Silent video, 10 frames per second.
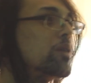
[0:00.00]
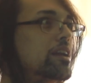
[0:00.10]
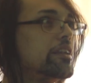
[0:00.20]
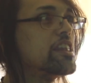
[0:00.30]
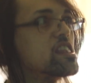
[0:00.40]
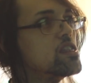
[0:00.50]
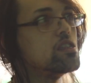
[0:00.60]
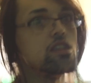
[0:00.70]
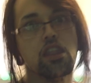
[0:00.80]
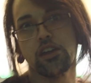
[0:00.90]

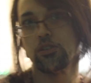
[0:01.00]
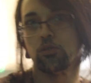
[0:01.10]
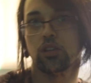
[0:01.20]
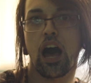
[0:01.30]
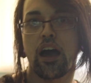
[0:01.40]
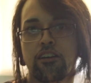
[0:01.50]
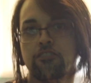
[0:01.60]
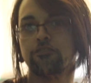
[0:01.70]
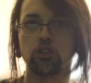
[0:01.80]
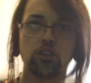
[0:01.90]
when they do
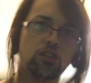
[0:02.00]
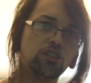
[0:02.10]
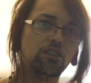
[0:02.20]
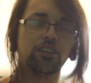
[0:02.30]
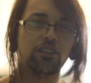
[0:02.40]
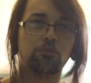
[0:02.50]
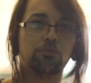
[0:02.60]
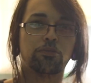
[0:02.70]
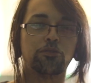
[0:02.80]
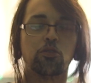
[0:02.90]
live or
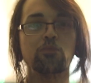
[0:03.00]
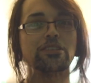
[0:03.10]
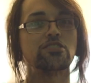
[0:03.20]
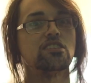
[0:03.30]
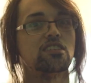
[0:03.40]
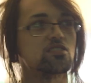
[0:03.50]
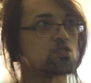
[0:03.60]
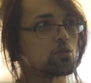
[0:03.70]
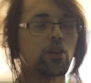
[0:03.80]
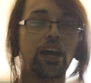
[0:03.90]
performances
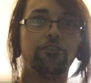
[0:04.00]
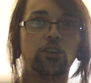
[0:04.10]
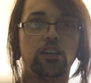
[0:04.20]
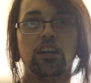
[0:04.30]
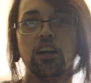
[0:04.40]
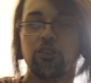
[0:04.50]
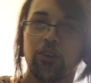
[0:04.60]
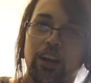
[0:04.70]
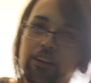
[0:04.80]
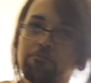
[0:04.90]
or whatever,
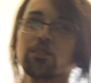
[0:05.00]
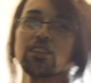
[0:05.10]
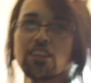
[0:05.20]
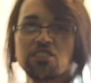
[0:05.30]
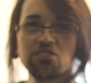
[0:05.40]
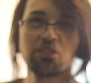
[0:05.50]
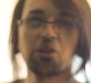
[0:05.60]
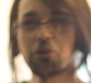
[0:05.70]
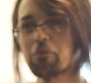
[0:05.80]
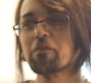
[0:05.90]
right?
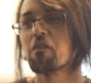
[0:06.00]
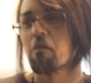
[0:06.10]
So